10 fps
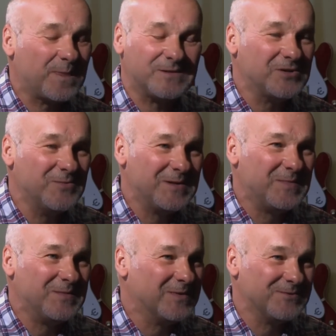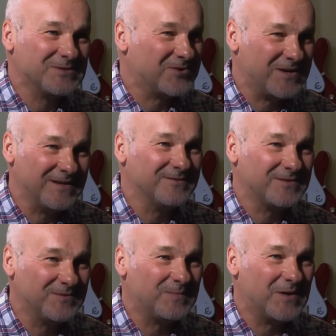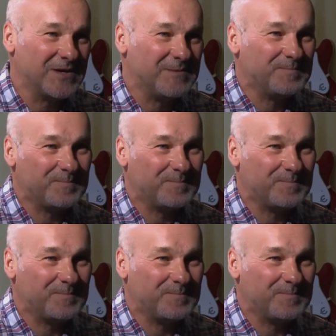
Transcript: so many people. It was great. It was a good party.